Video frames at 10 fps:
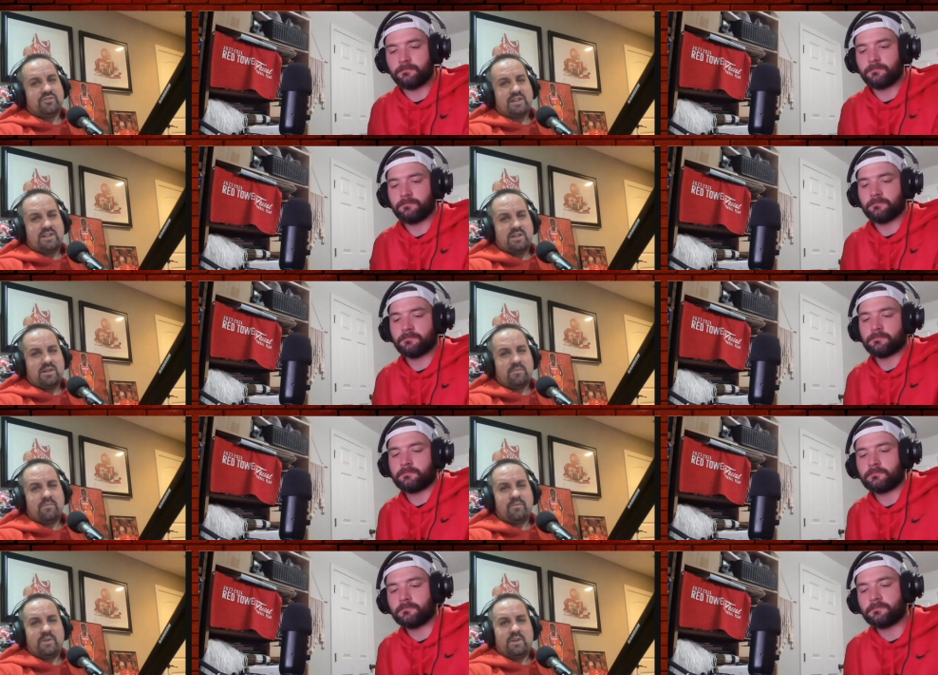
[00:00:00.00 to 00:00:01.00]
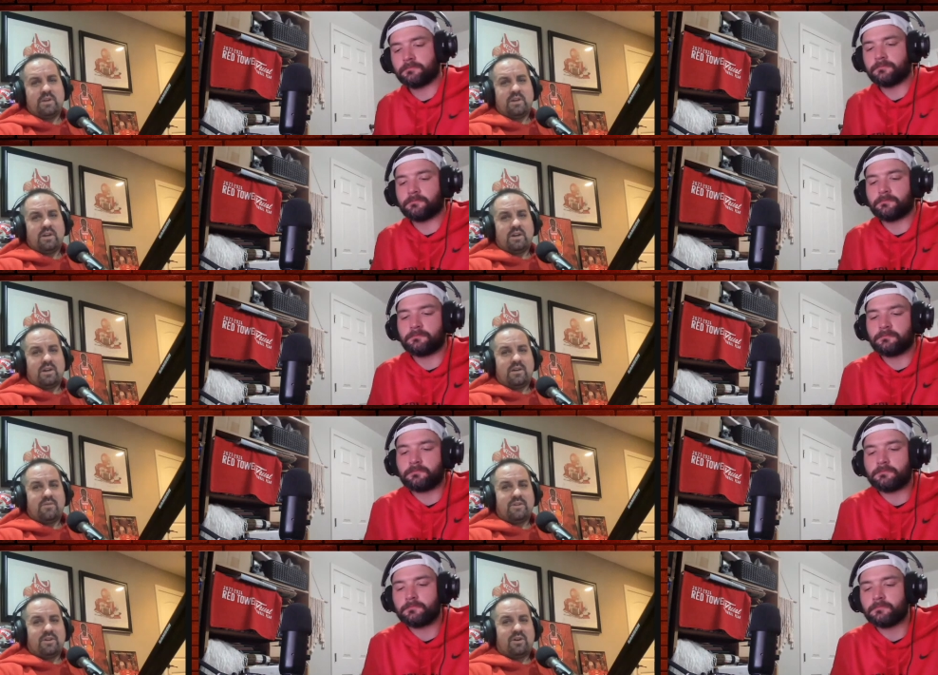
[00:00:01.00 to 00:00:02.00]
Speaker 1: to him. Uh,
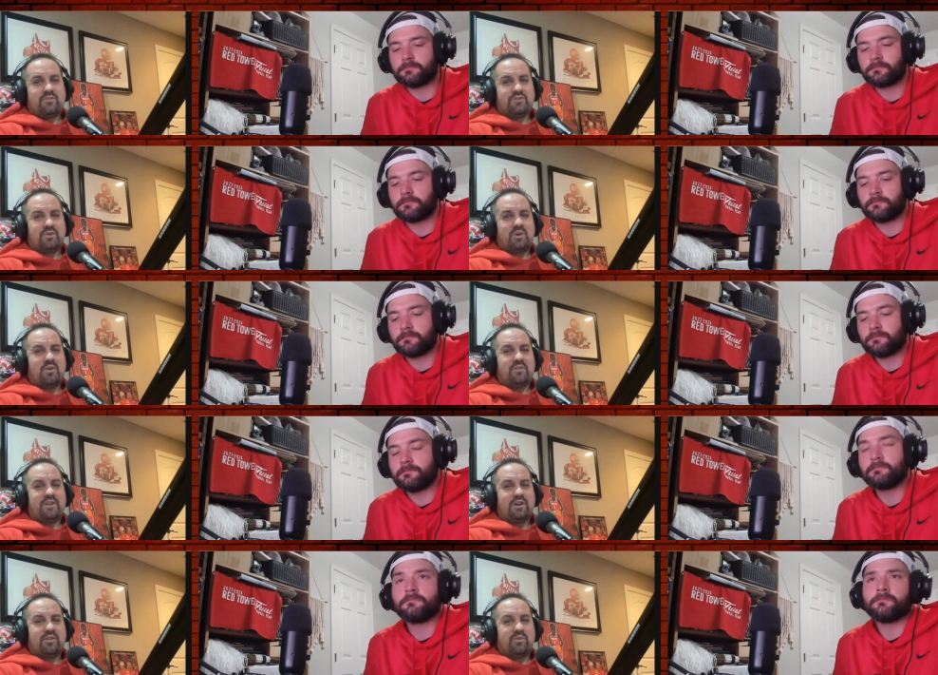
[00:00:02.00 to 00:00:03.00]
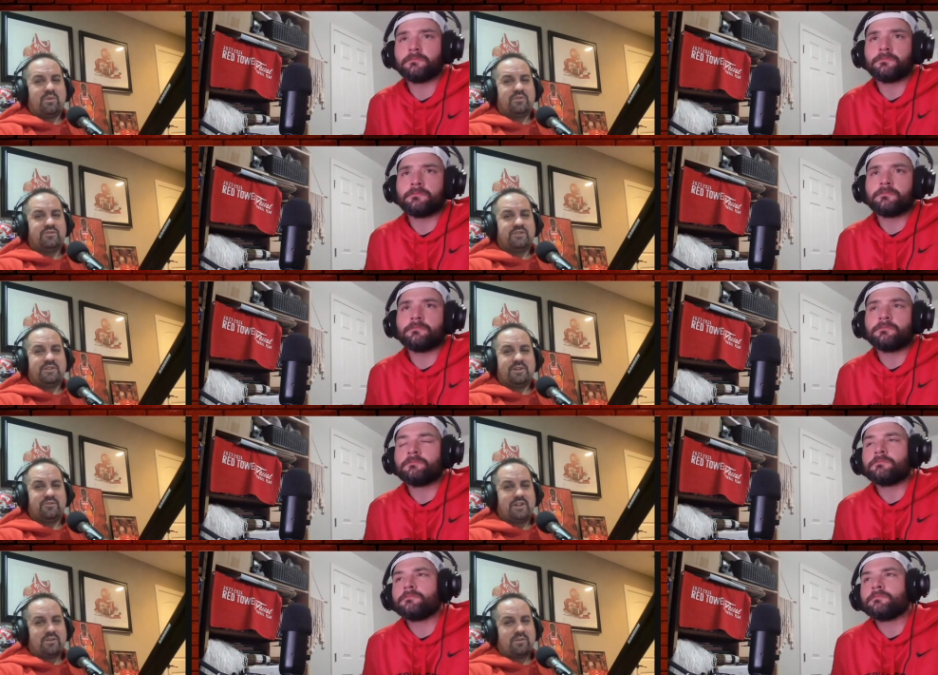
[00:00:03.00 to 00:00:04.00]
then also all the other ones, you know,
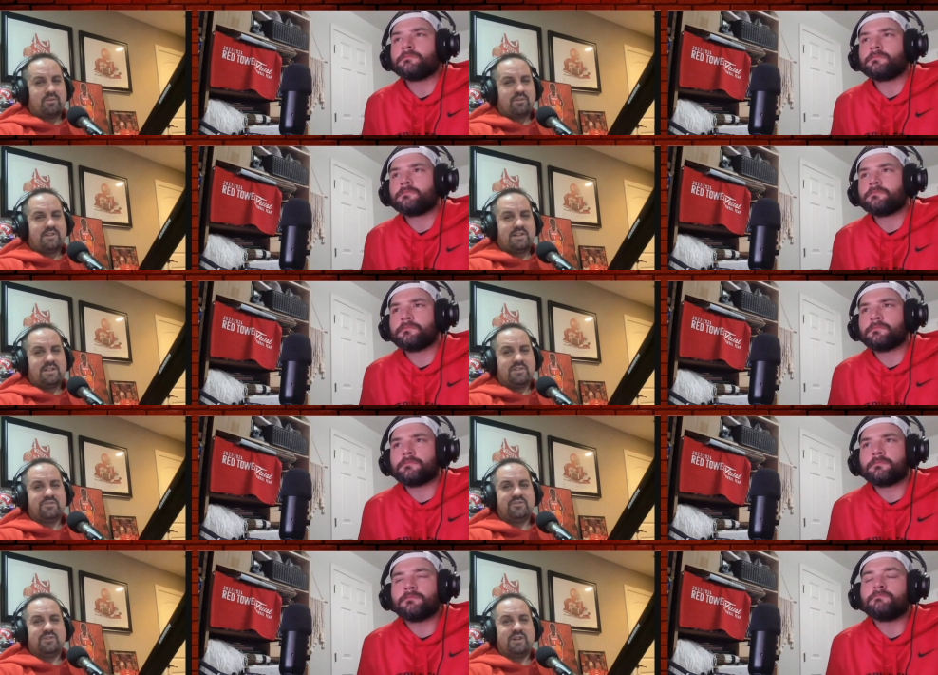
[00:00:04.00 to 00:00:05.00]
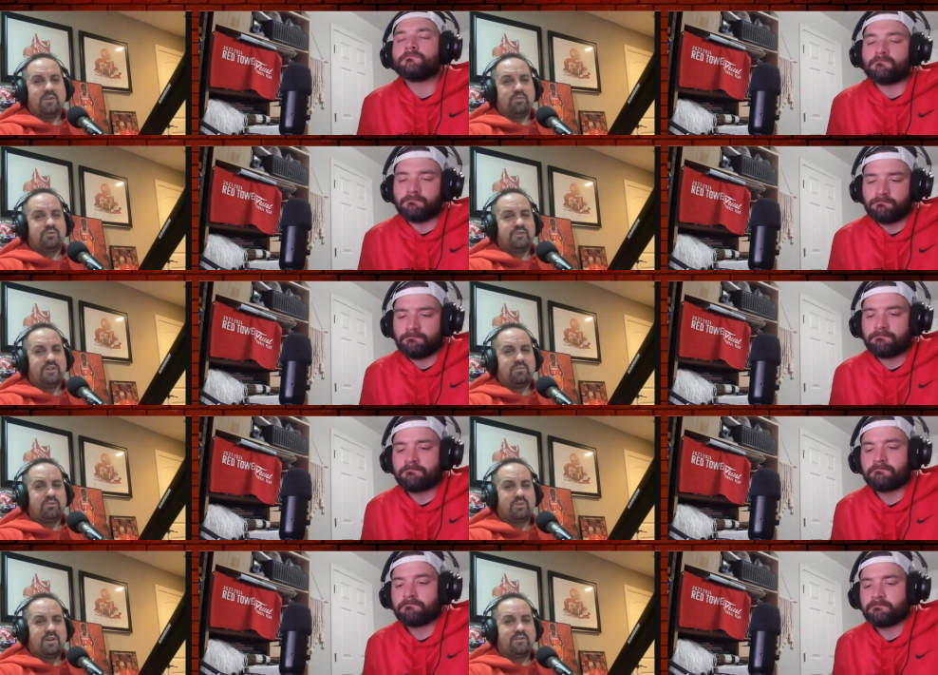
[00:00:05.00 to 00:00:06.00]
Zachary Martinez, uh, Bruce
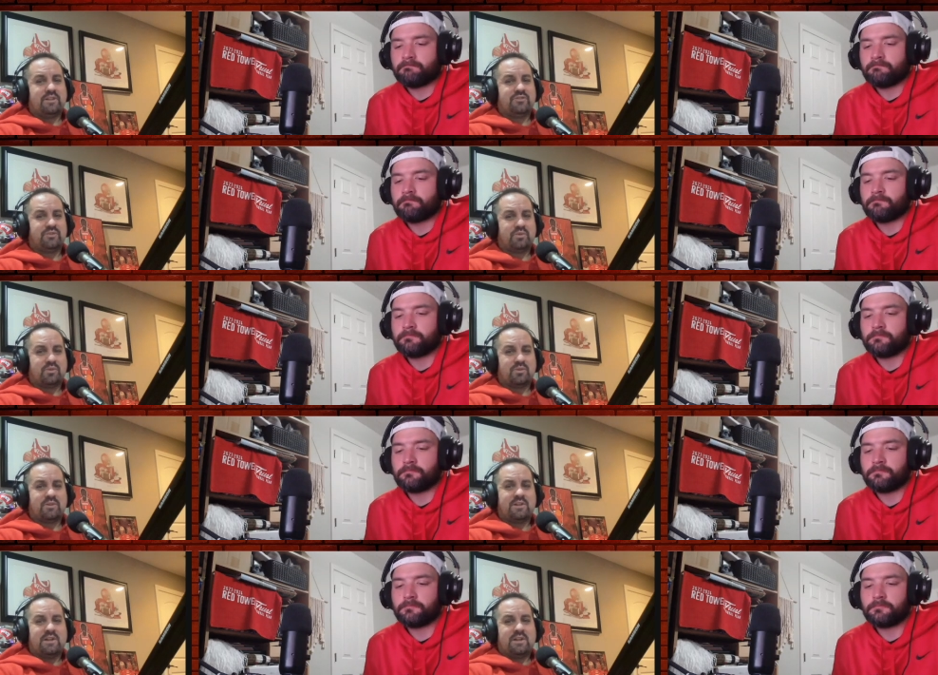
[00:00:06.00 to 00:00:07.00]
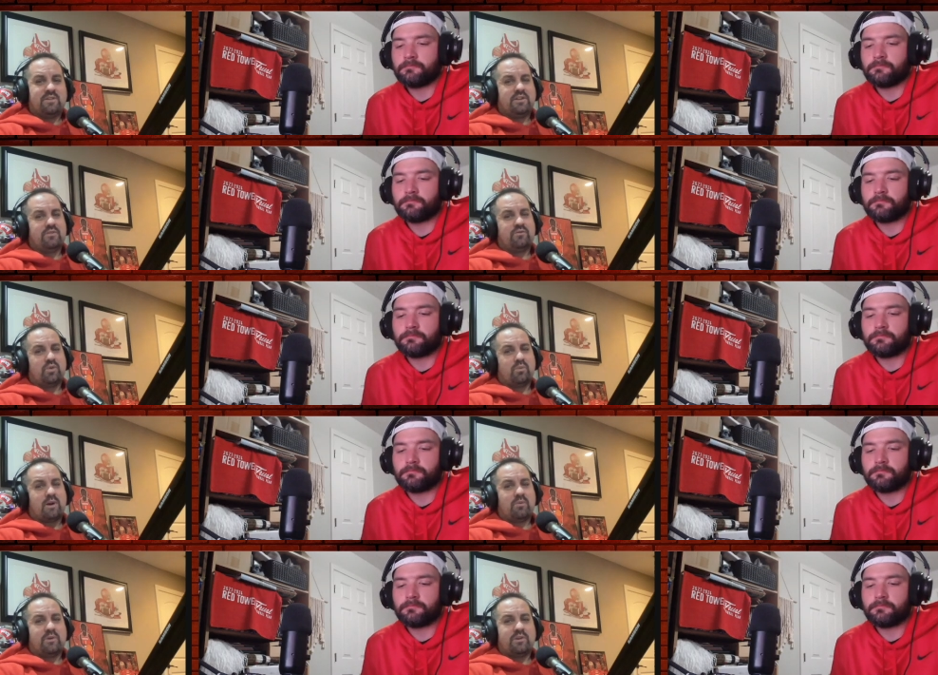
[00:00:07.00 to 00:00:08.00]
Brunel Desinor, then the
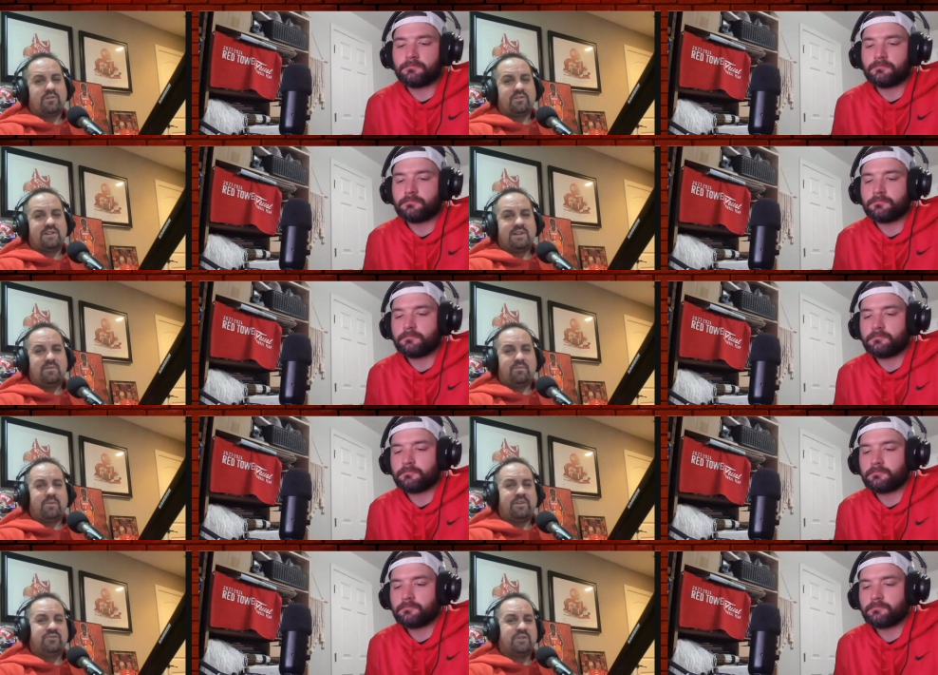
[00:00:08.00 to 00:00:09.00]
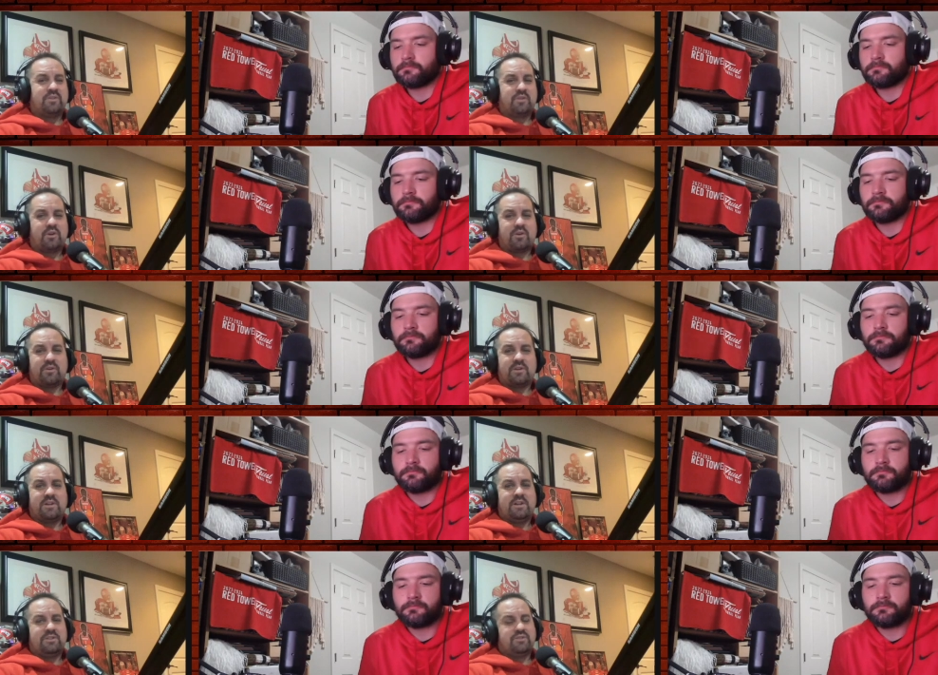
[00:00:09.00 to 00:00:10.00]
4x100 team placing in third.
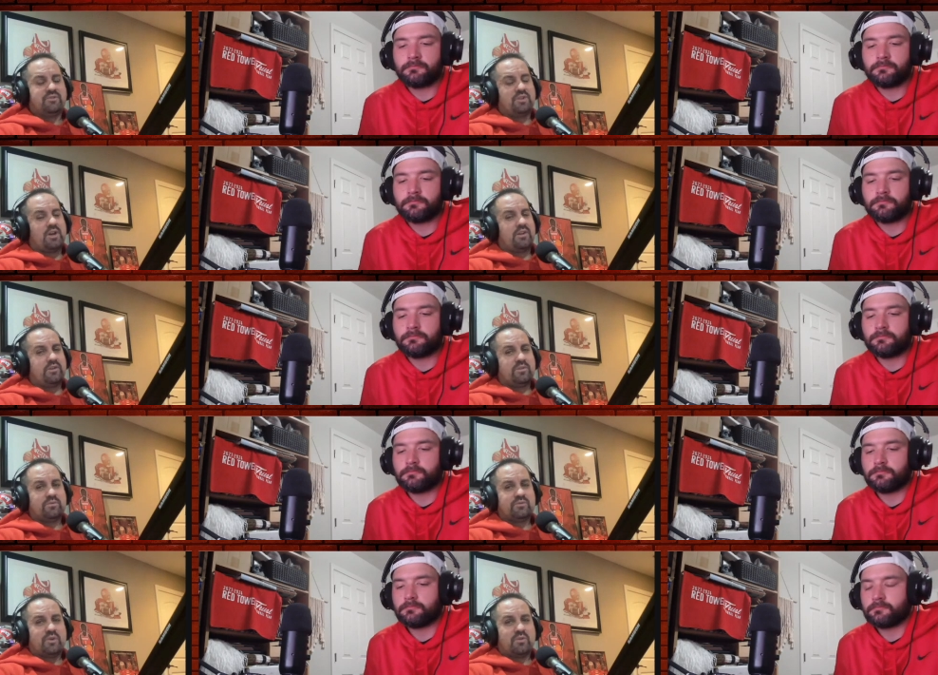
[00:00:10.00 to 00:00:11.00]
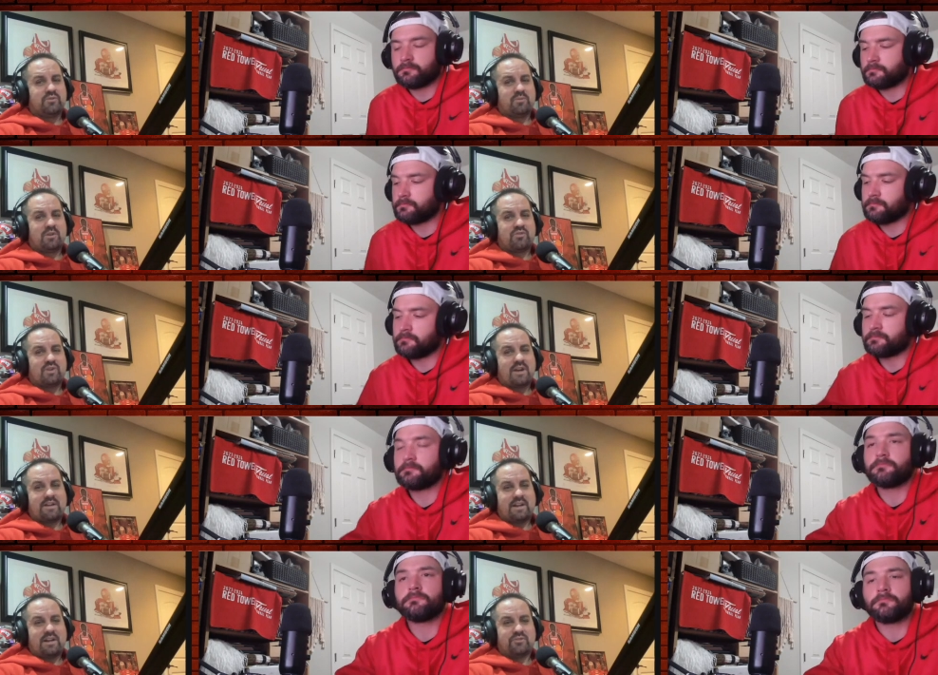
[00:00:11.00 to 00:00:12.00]
Just a lot of good results from our
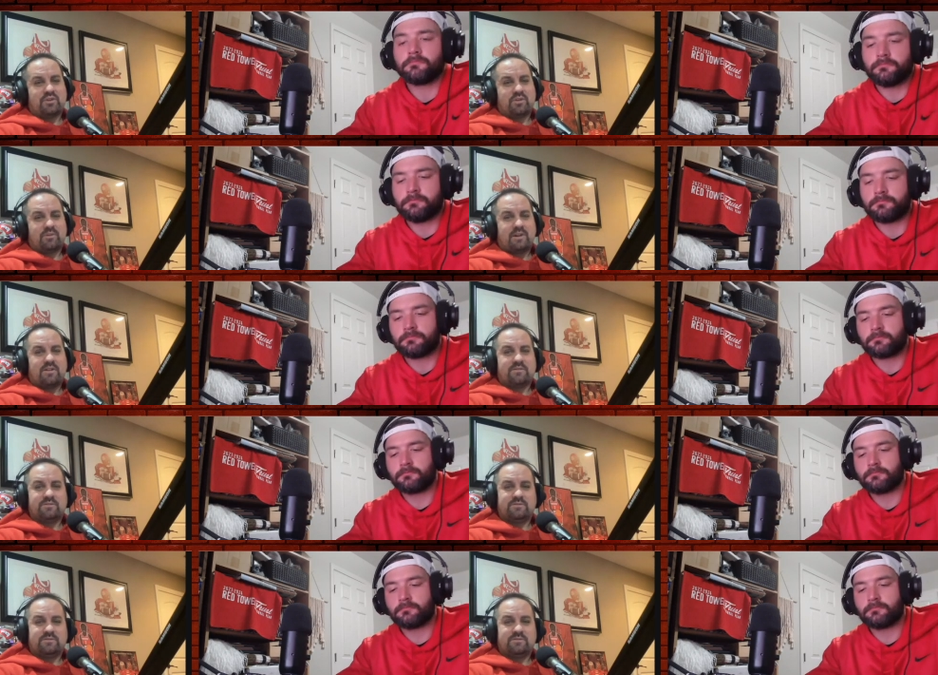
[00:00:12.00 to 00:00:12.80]
track guys all around.